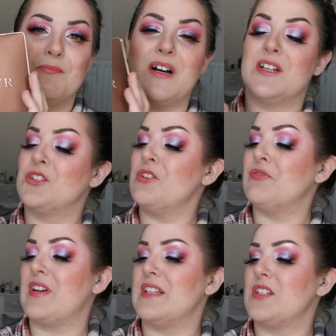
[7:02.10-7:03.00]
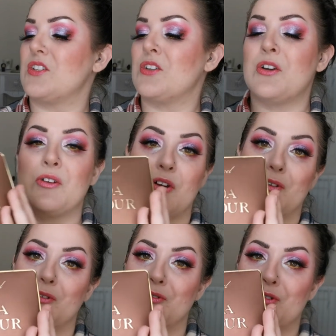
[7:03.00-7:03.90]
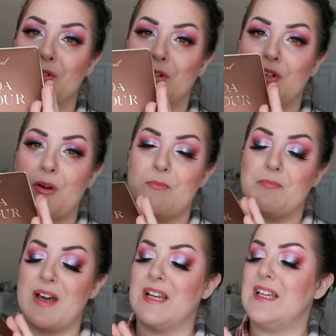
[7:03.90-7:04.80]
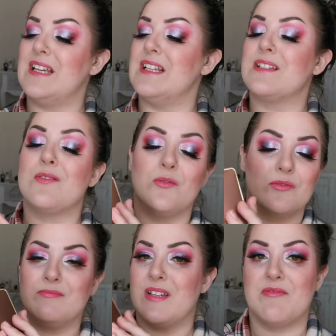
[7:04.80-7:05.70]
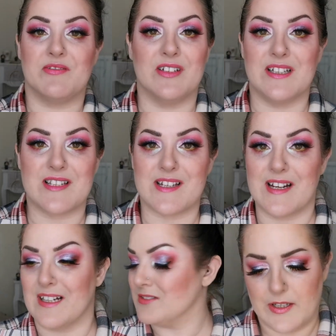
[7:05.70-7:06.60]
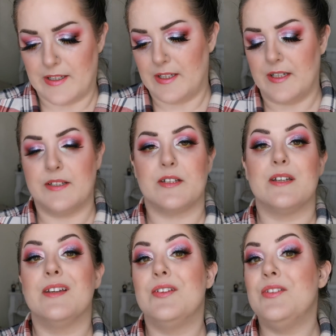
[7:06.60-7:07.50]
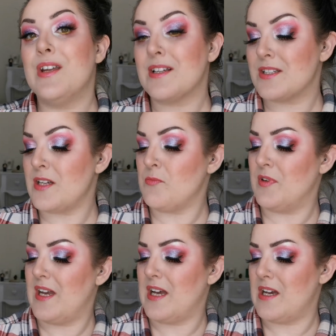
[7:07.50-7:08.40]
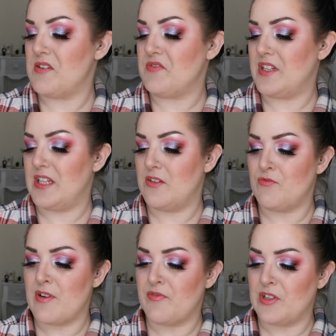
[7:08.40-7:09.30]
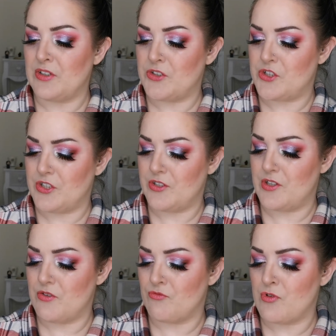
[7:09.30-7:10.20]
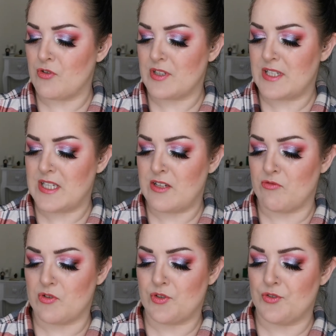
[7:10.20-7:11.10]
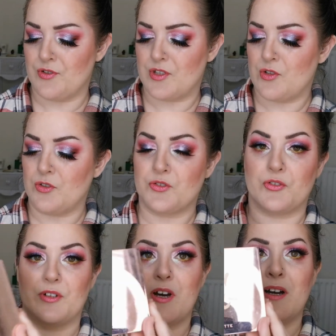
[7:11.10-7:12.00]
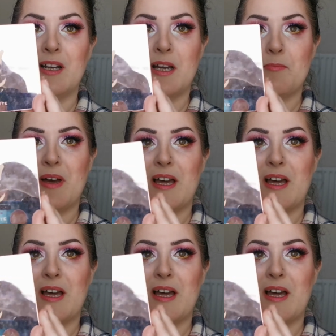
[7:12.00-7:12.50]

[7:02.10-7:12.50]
my Too Faced Cocoa Contour palette is definitely staying. And Next up we have the Revolution Roxy Roxxsaurus Contour and Highlight